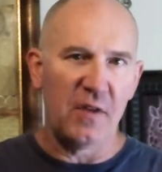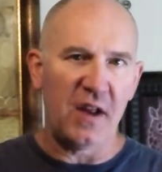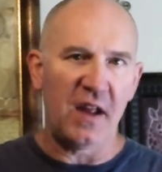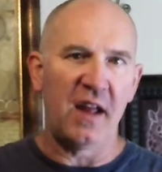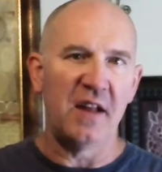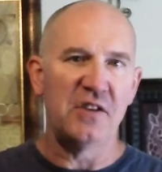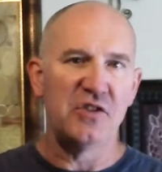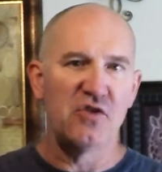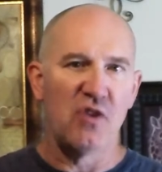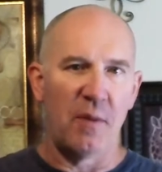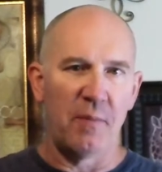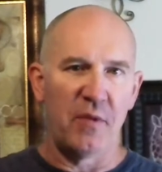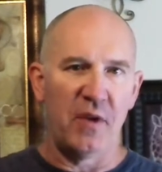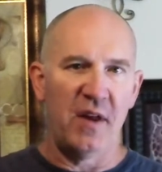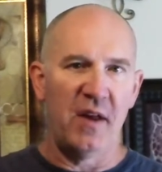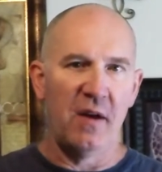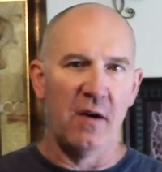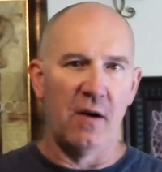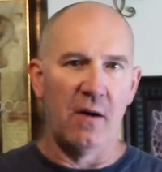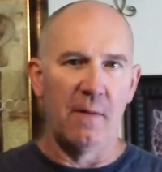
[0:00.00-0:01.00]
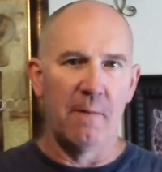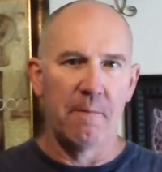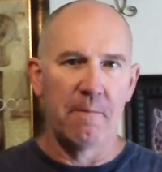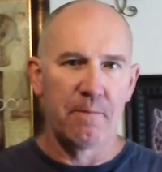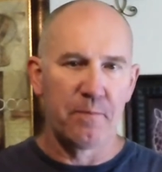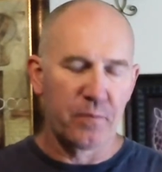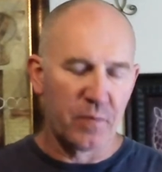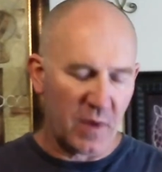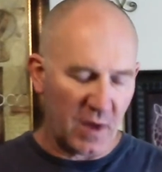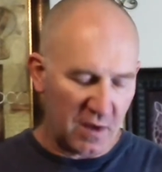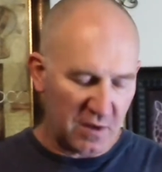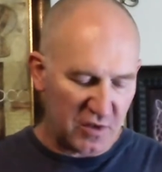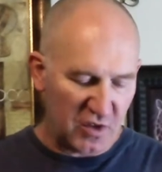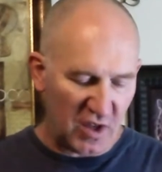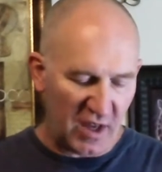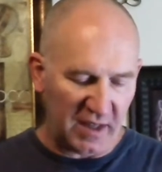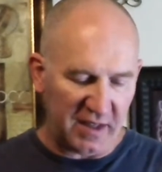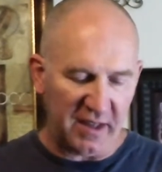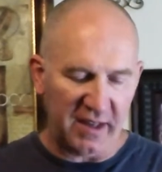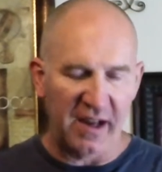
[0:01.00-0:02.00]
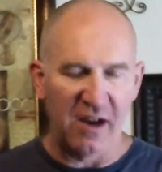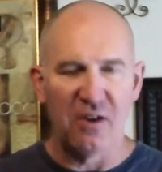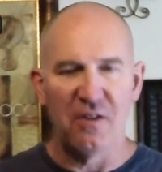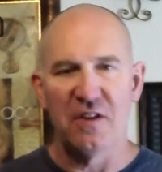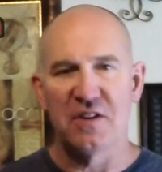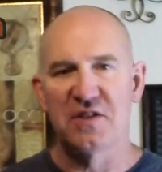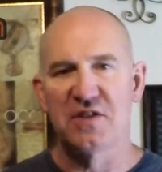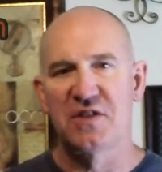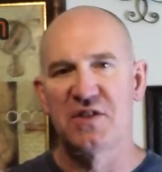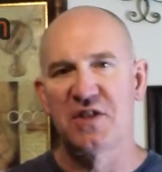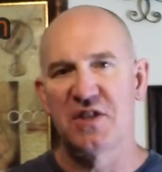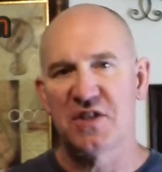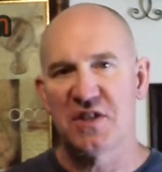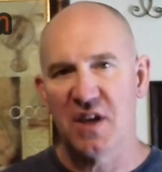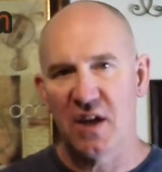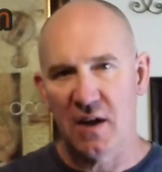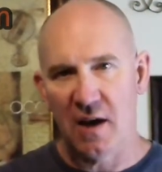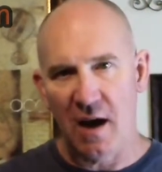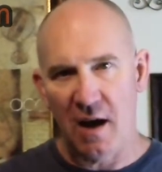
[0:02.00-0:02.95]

that gets you up the hill. Select a gear that's just